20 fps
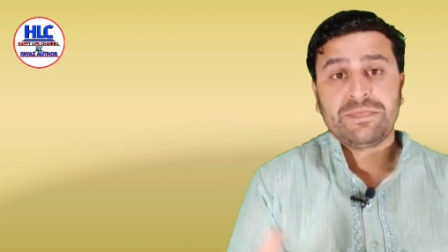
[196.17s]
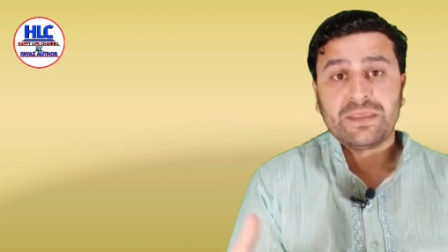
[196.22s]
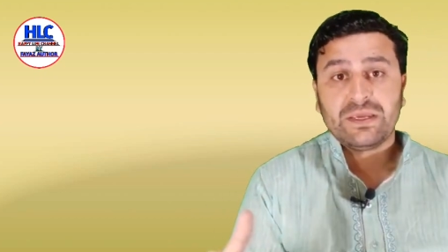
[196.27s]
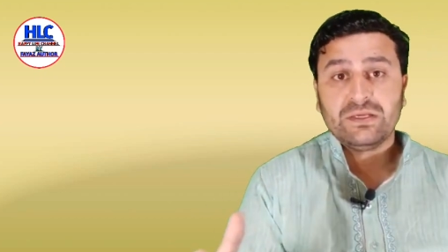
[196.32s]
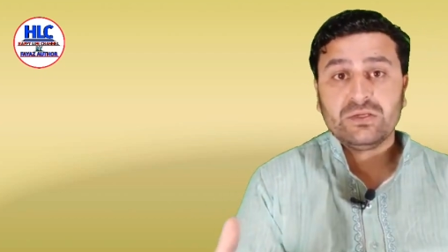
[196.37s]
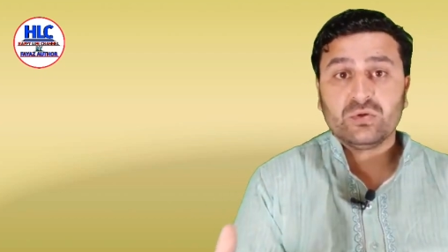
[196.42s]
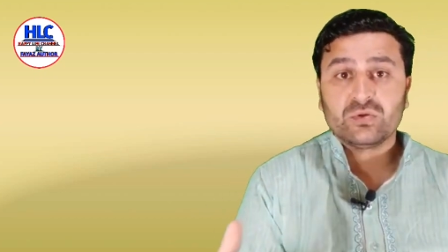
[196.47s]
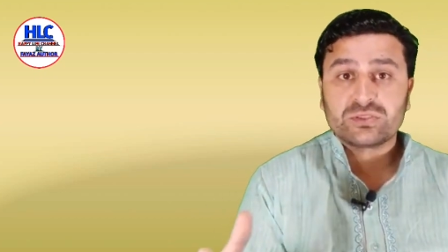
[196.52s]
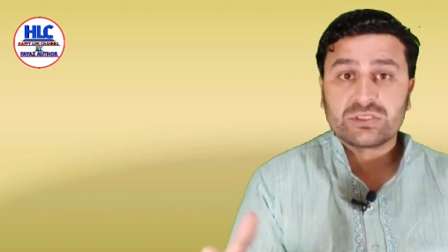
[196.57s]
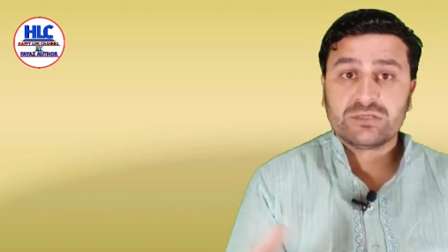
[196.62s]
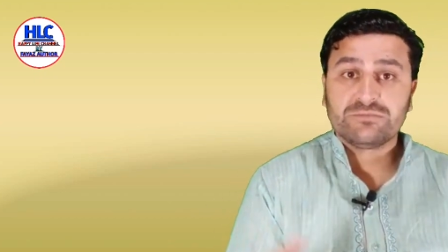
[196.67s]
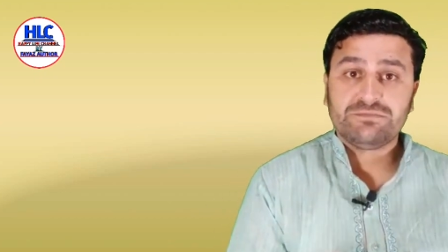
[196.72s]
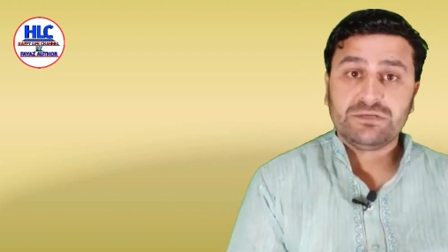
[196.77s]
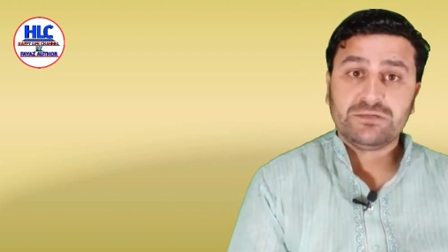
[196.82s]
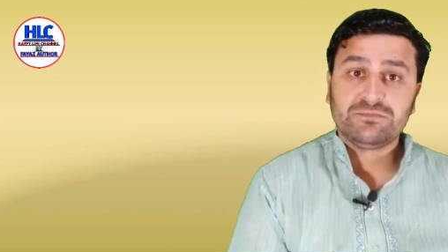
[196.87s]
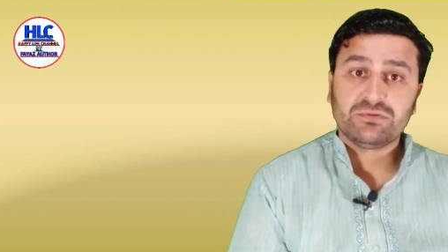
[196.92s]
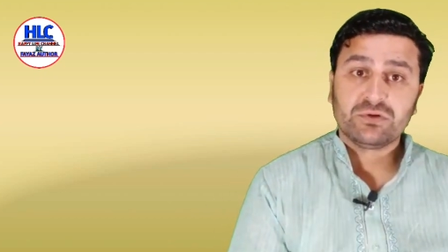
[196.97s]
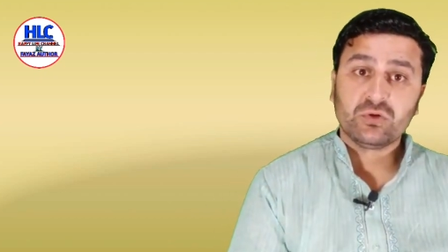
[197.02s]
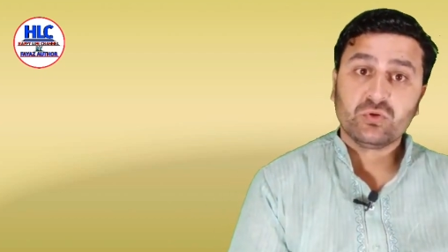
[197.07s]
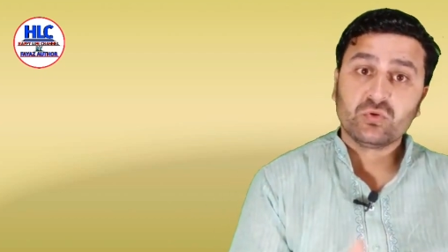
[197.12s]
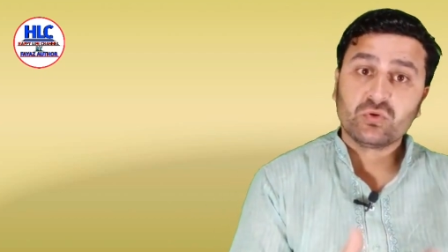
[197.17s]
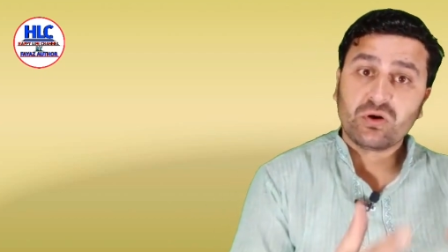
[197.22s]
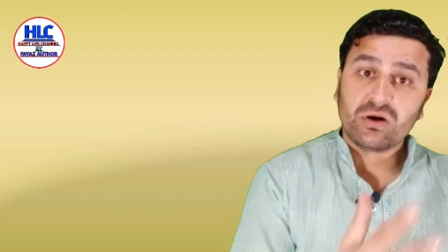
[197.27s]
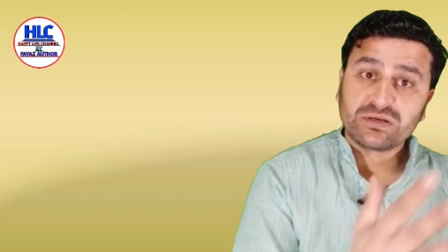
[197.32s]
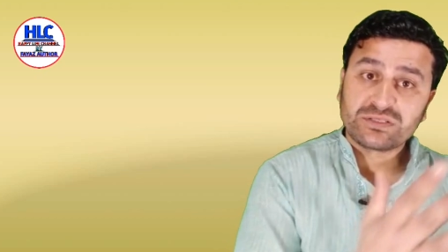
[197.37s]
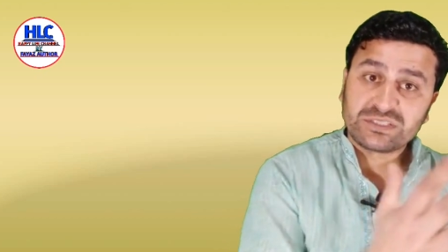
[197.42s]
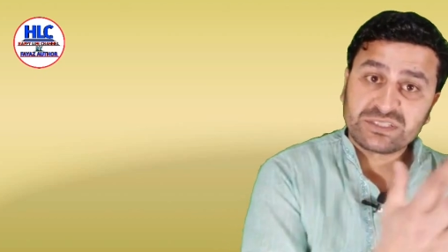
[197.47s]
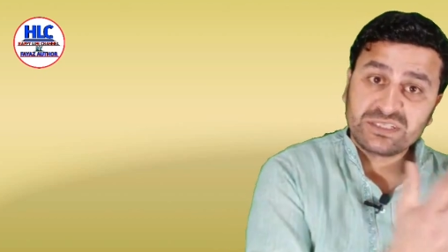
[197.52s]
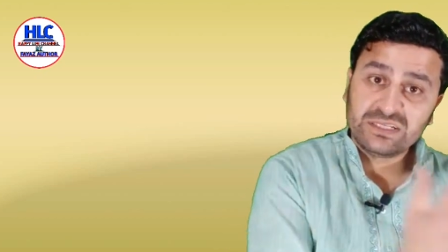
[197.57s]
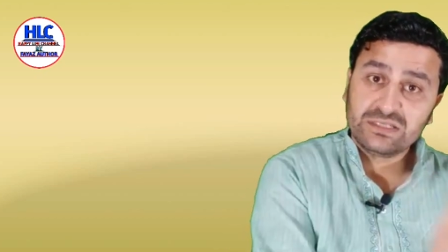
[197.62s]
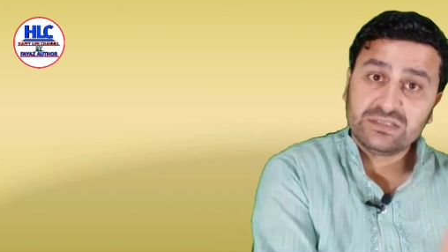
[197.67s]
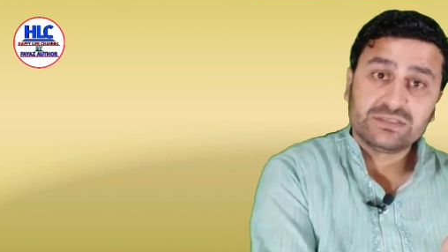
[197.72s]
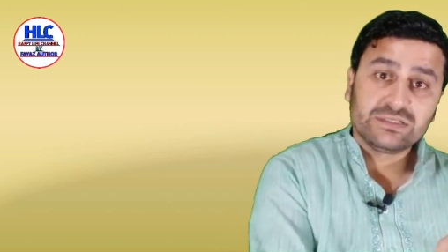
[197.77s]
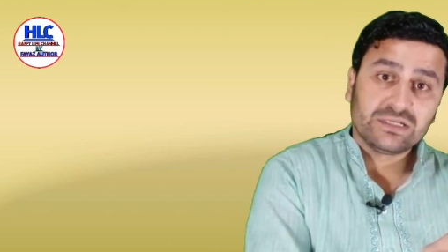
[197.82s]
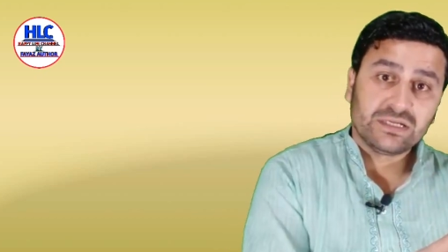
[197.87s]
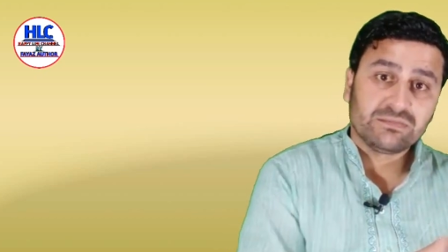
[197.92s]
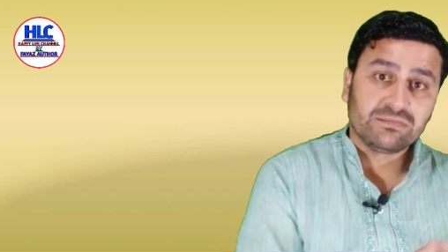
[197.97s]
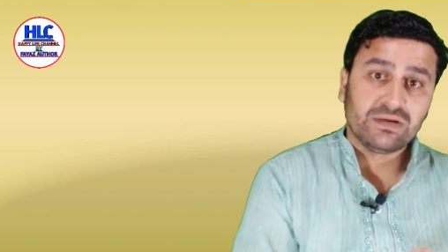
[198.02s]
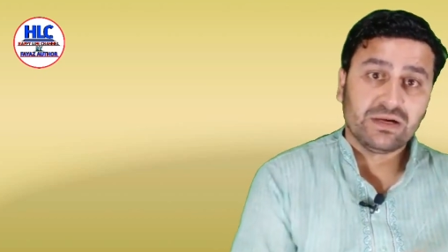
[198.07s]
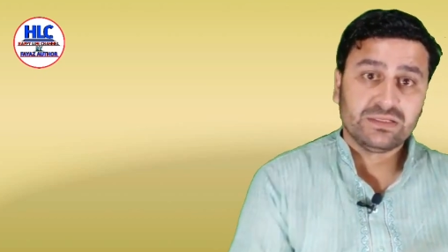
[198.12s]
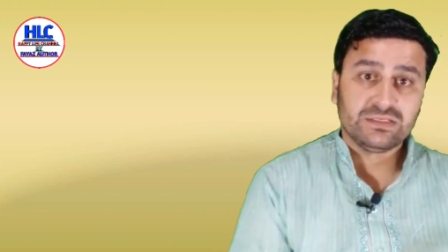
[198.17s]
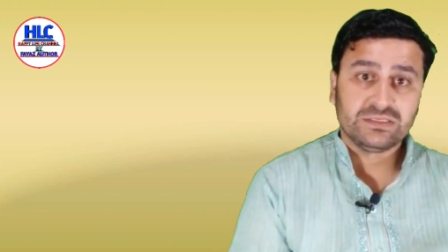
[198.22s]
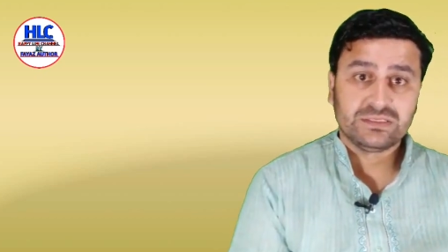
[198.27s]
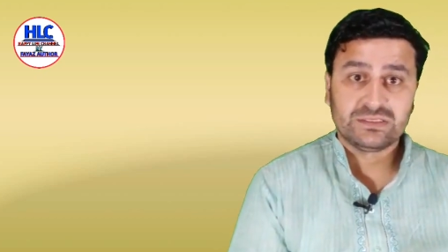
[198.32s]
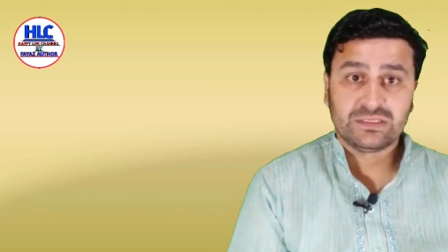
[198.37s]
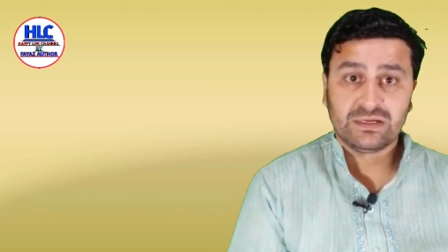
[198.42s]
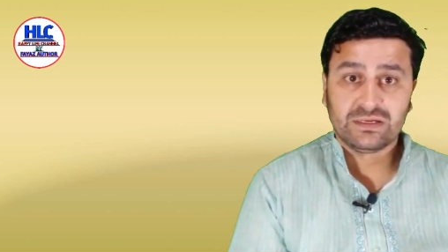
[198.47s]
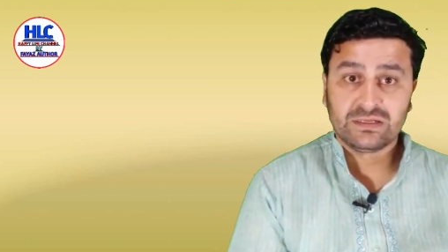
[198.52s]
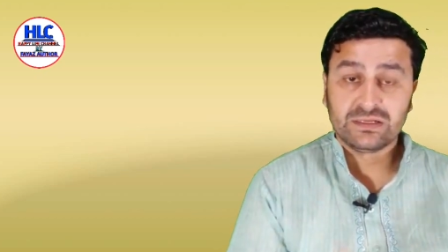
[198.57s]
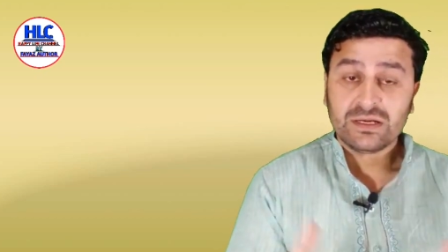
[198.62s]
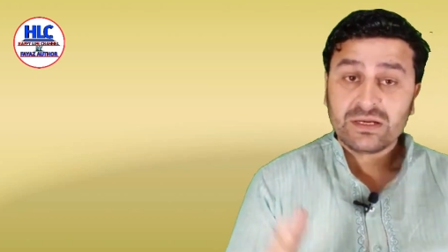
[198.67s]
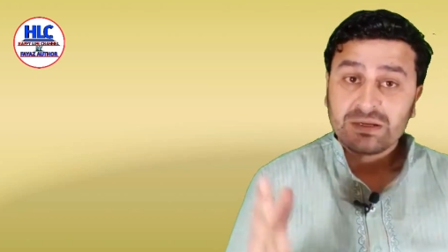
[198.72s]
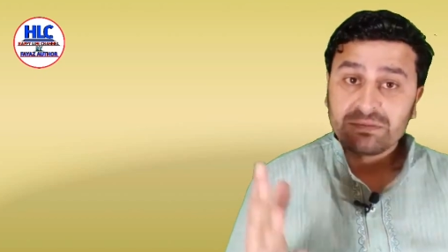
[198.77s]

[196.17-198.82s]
innocent people who got killed in Afghanistan